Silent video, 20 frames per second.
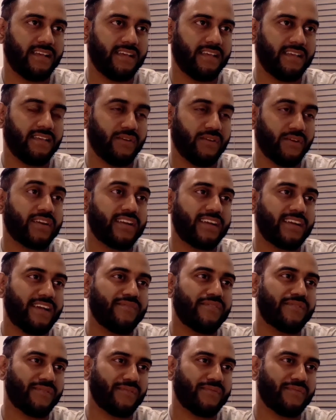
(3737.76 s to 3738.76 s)
you're gonna
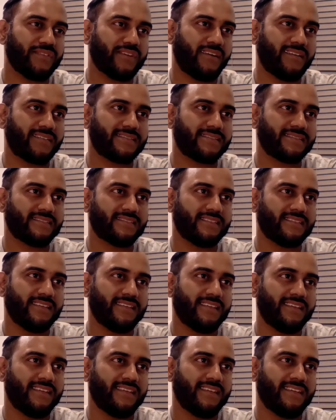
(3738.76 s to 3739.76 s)
have your own thoughts
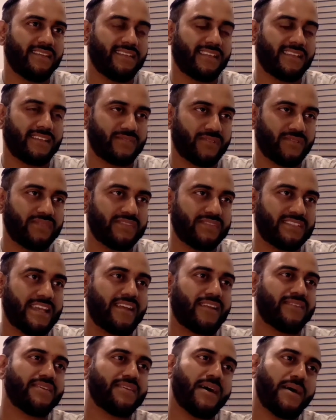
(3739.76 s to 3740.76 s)
that sort of stand
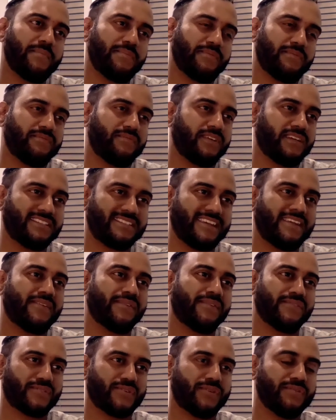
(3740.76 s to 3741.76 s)
on
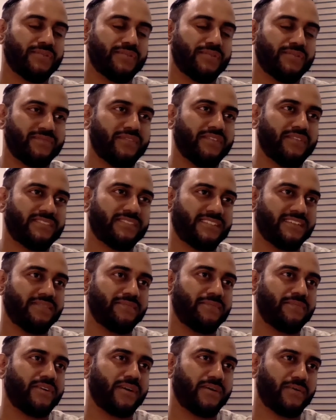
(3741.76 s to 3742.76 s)
the shoulders of all this other
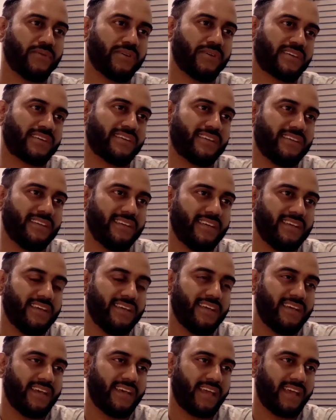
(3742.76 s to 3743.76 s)
prior work.
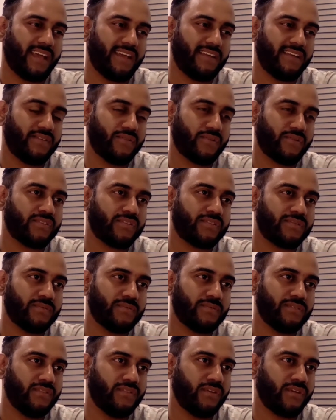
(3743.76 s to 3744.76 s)
Yeah. And in order to
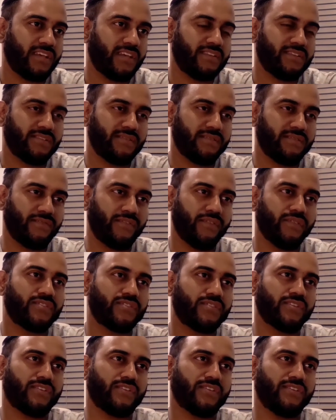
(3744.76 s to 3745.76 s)
look into the
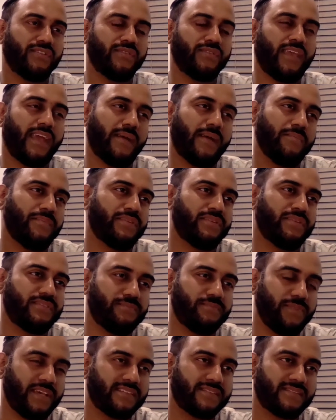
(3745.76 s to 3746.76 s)
future, you can't
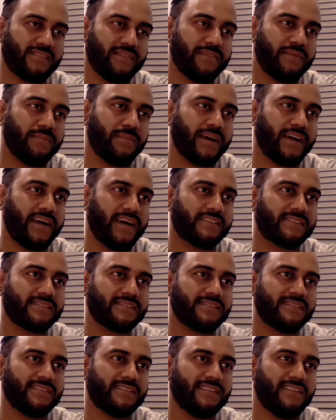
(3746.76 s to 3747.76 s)
build based on the
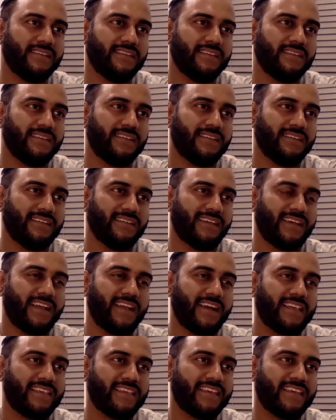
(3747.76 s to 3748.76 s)
past. And
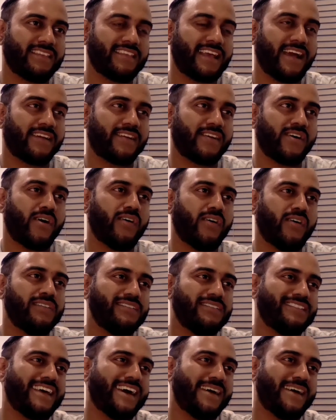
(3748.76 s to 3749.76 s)
I think I
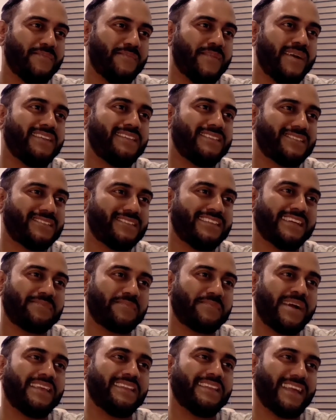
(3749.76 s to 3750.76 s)
call that mentor, like,
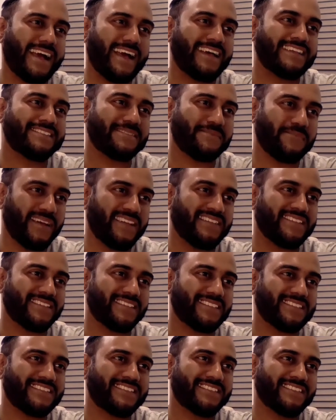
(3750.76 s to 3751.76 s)
my last mentor.